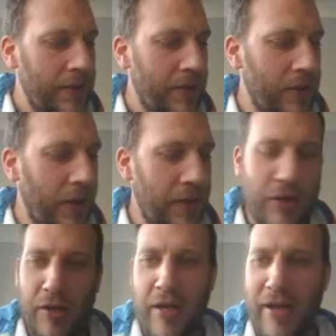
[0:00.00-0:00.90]
Just don't
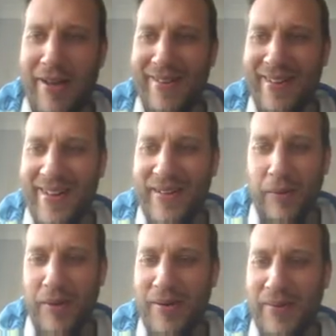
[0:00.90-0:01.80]

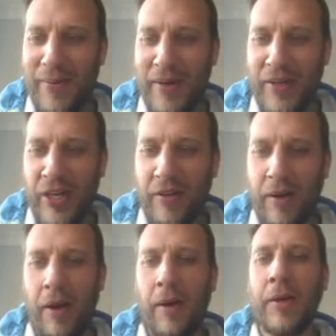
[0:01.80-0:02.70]
want to look cheese.
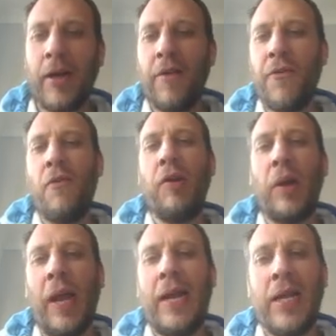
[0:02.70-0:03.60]
I'm going to go for a
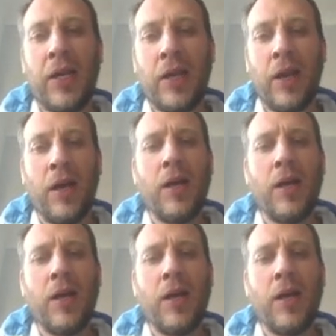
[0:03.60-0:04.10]
real alien colour,